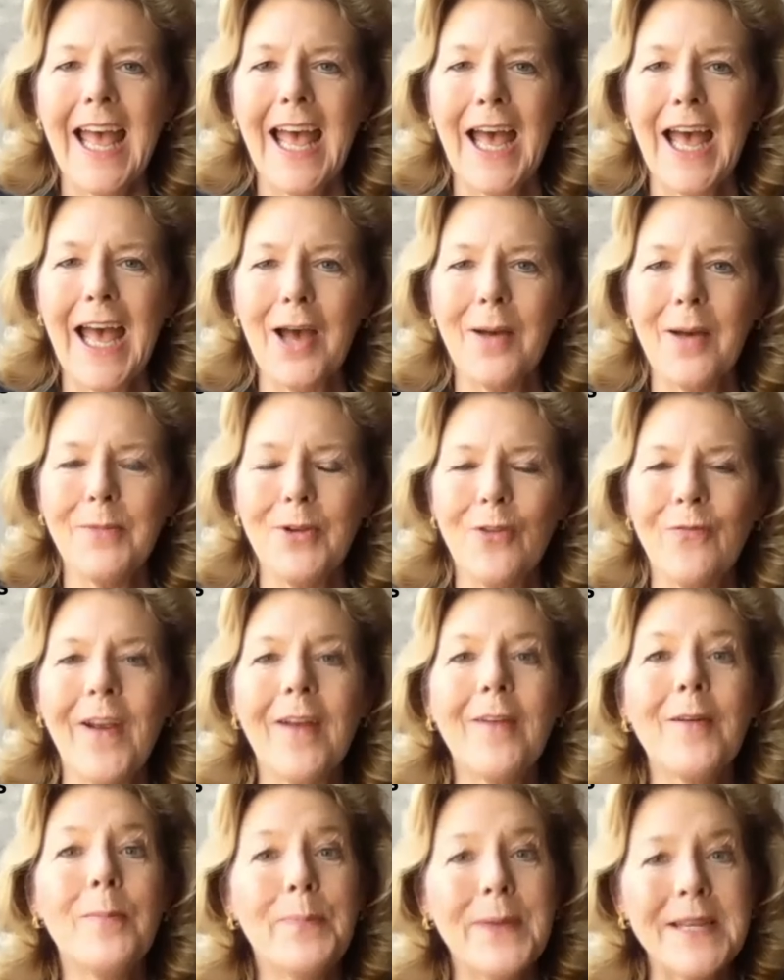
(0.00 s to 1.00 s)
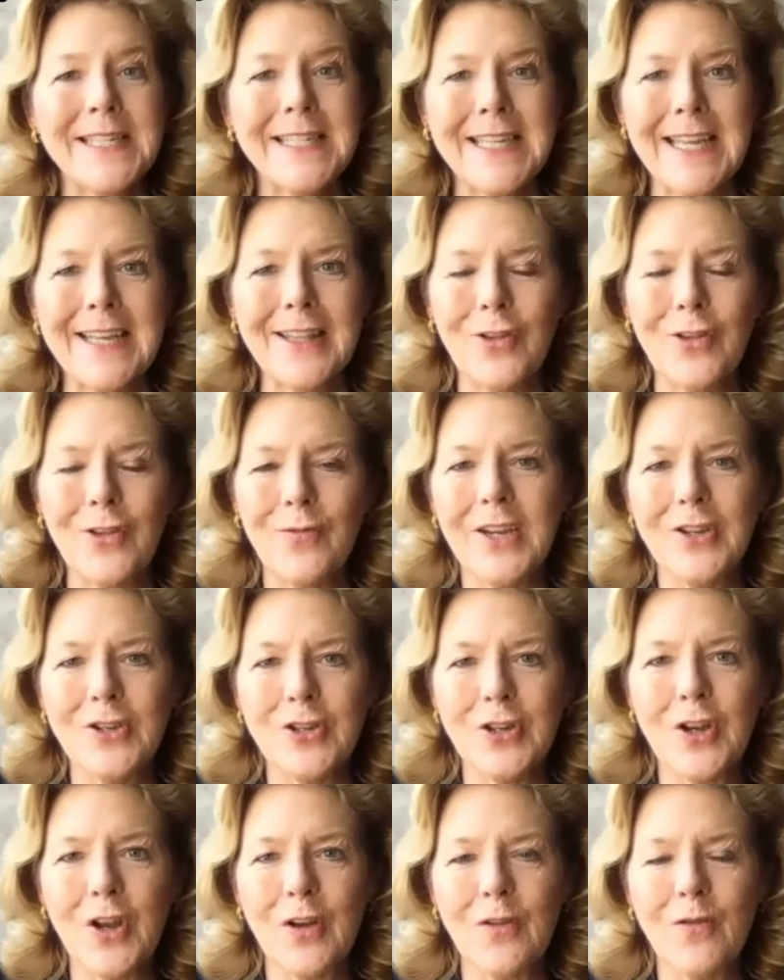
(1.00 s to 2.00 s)
Um, you're very busy in the
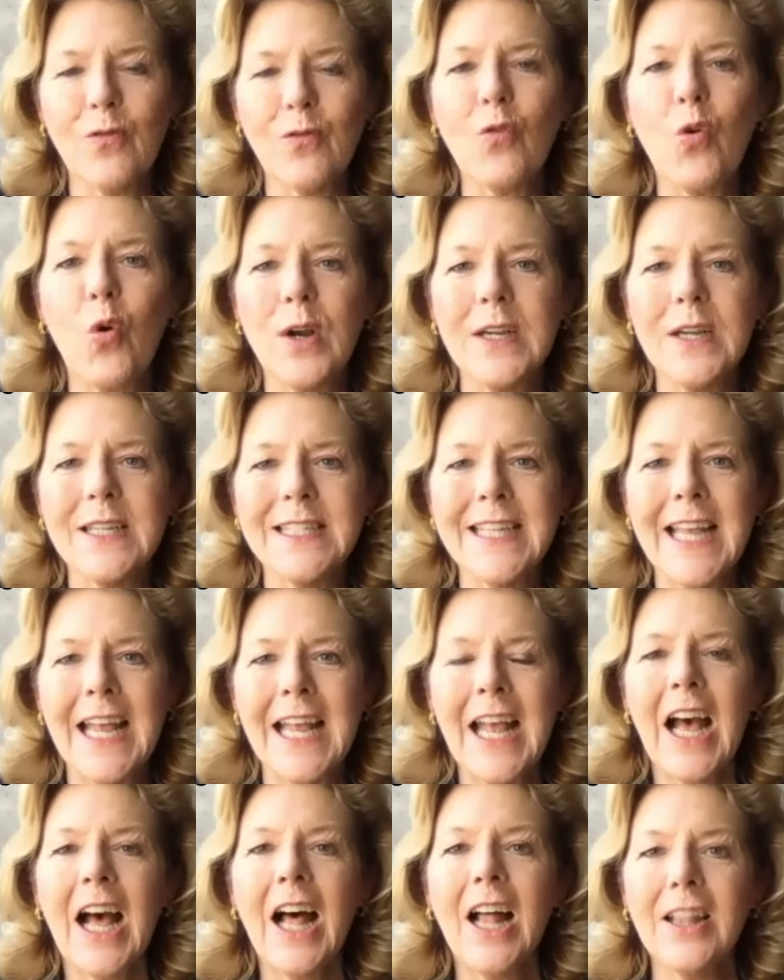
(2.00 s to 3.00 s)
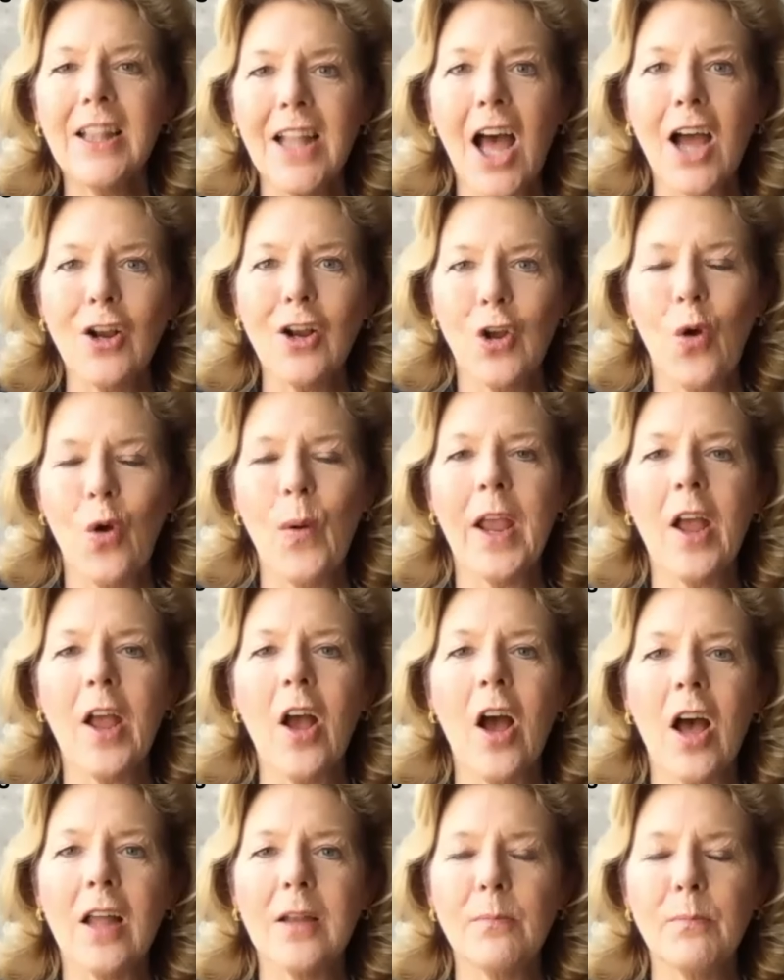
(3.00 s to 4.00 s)
region, and of course, a lot going
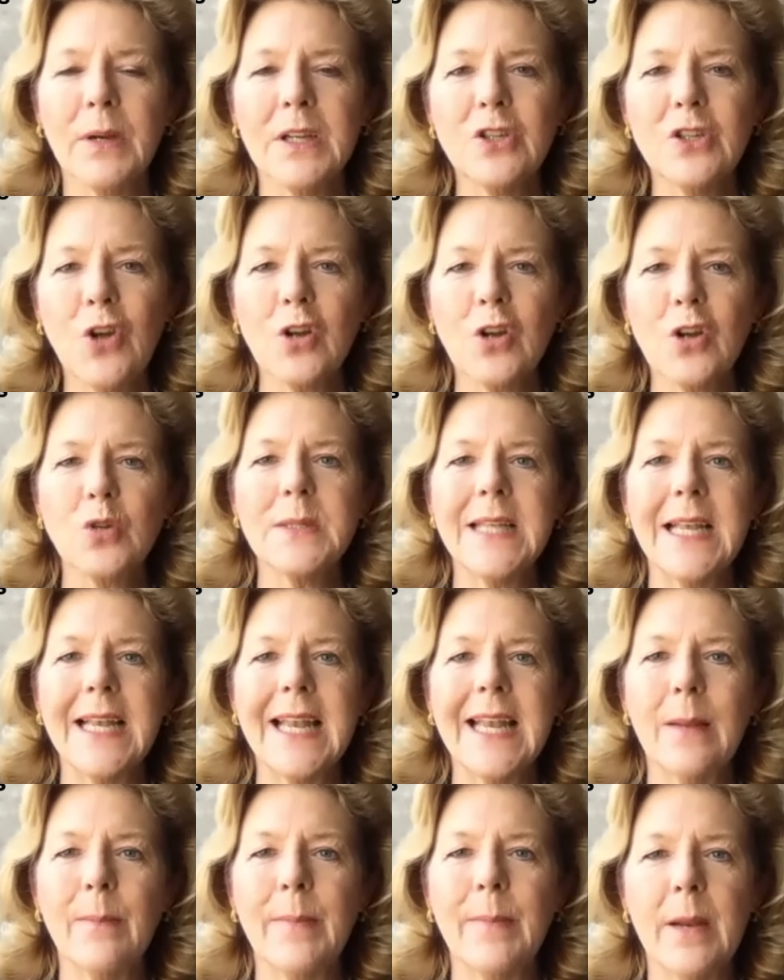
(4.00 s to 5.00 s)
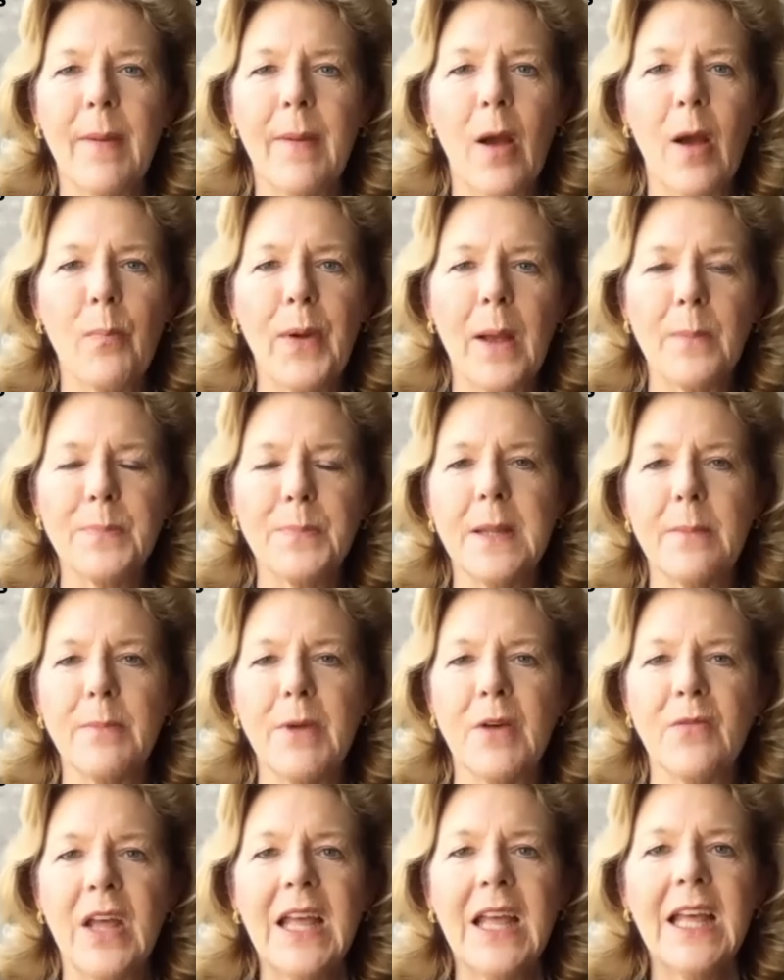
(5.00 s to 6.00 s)
on. But talk to us a little bit about perhaps
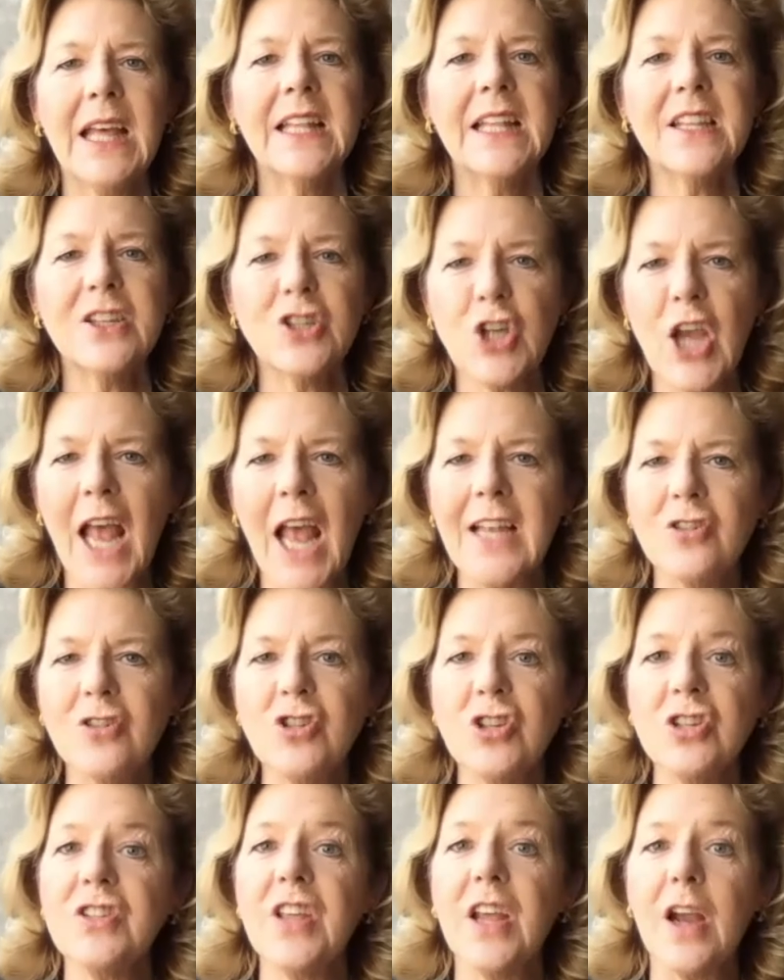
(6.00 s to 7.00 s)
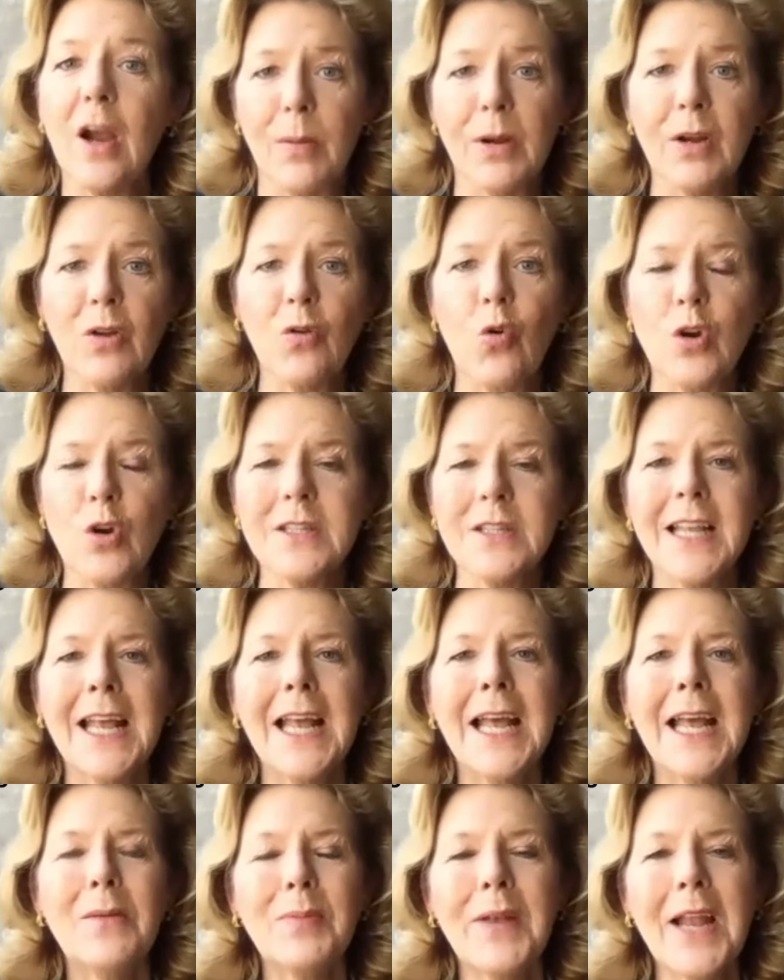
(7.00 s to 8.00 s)
some of the challenges there. But of course,
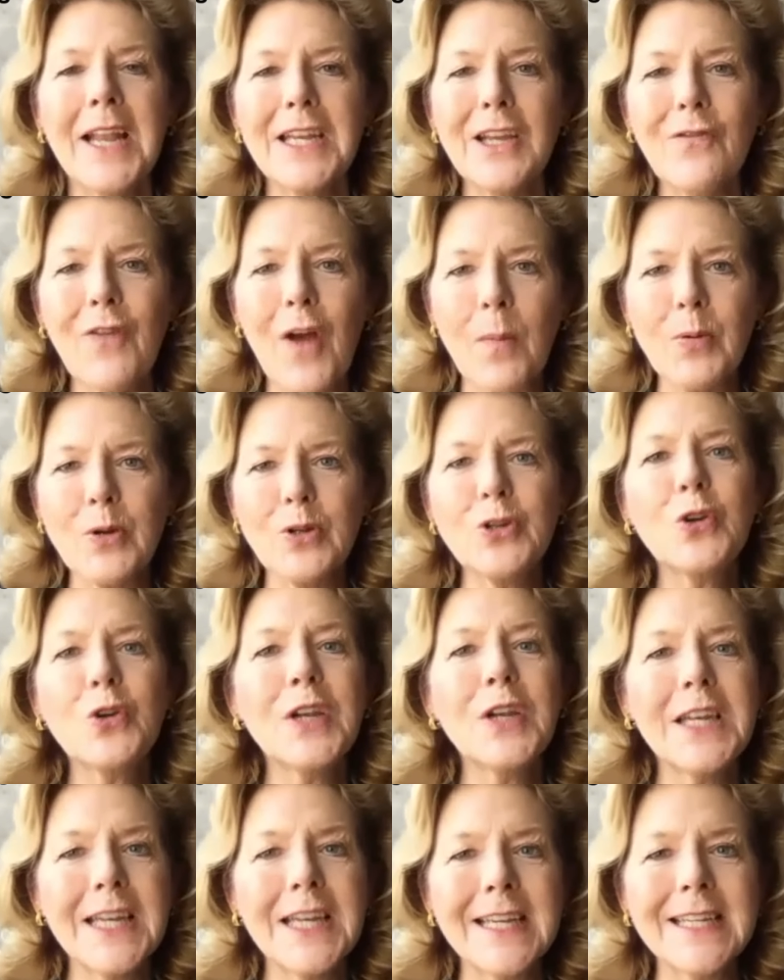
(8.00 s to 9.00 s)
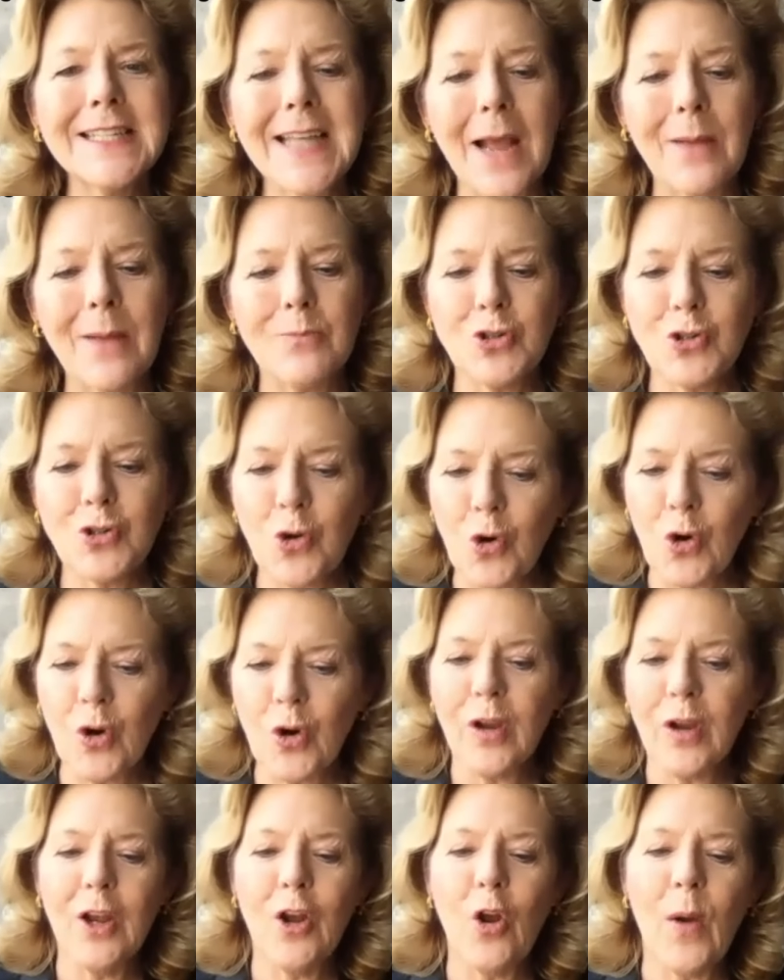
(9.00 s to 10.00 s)
plenty of opportunities, I'm
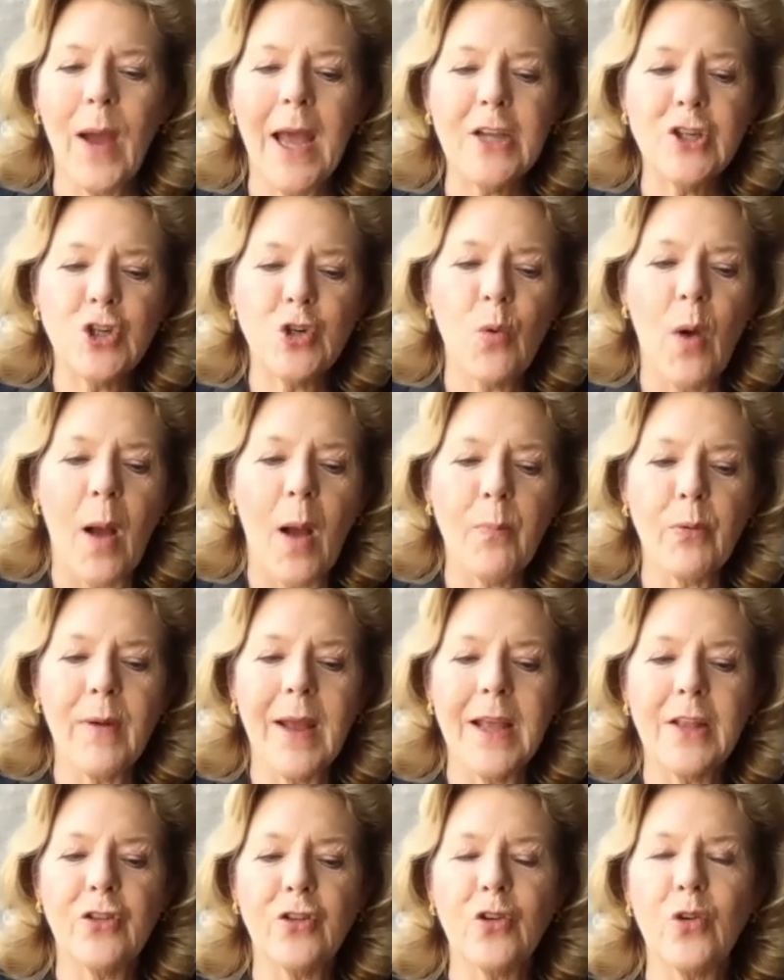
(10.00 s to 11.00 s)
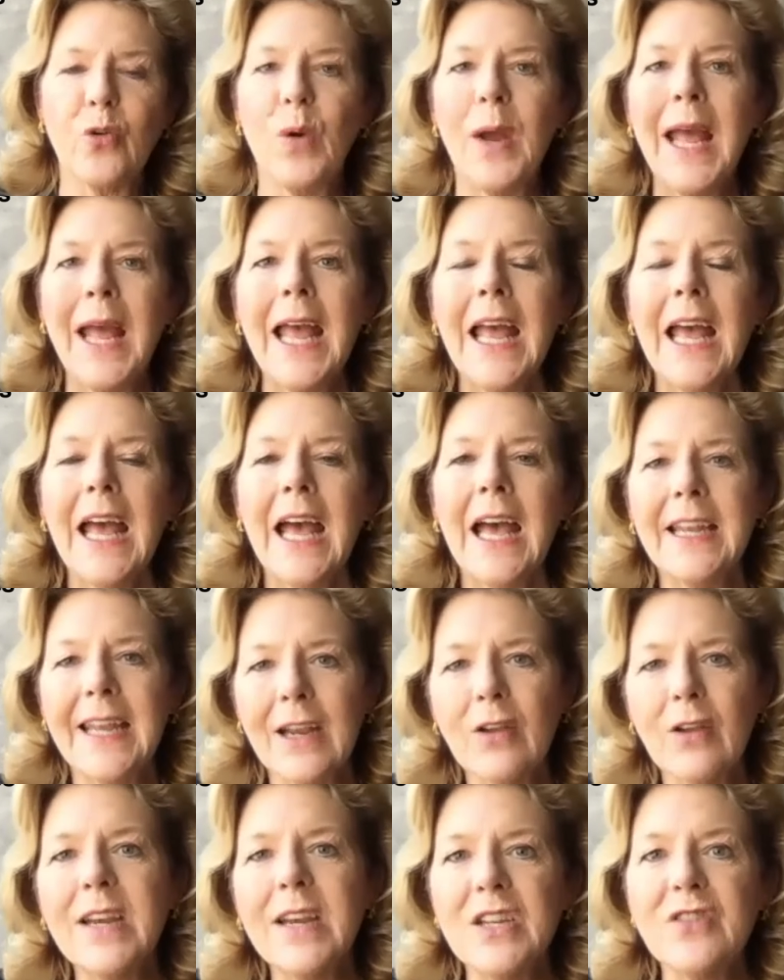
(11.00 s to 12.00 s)
sure, you know, as you operate through an
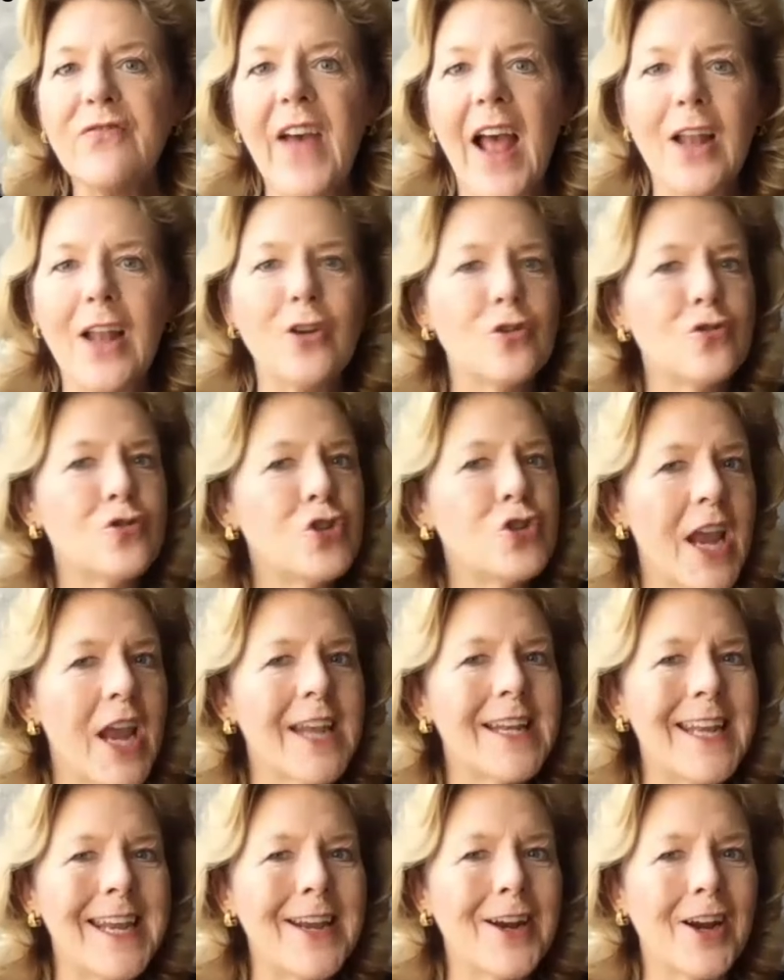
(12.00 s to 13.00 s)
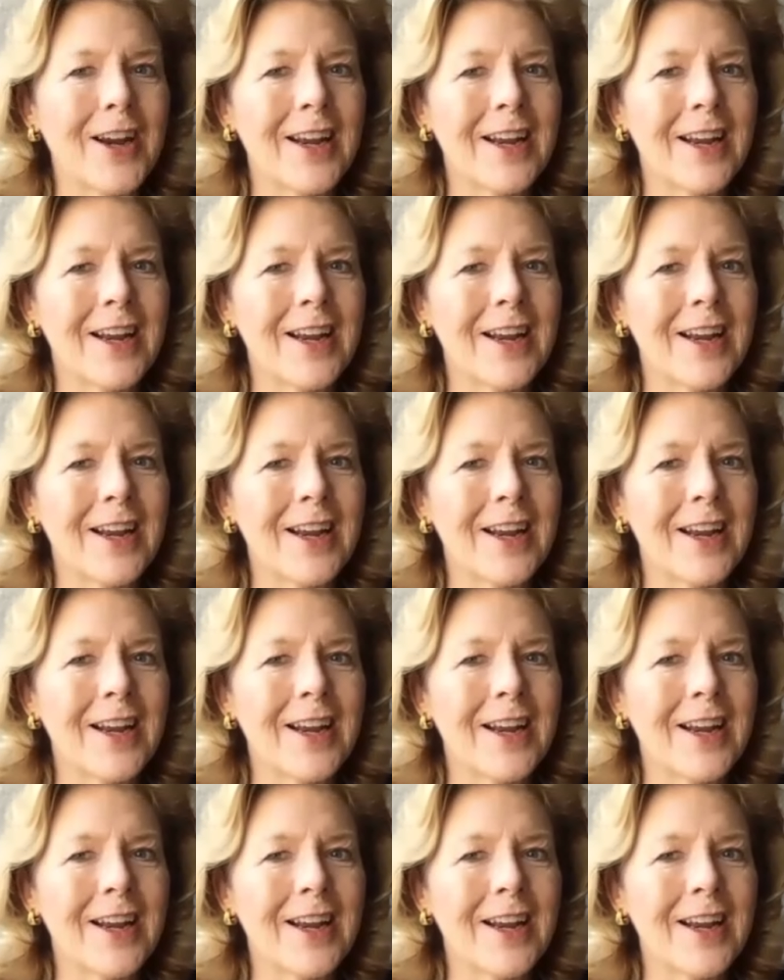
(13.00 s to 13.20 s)
increased value chain here.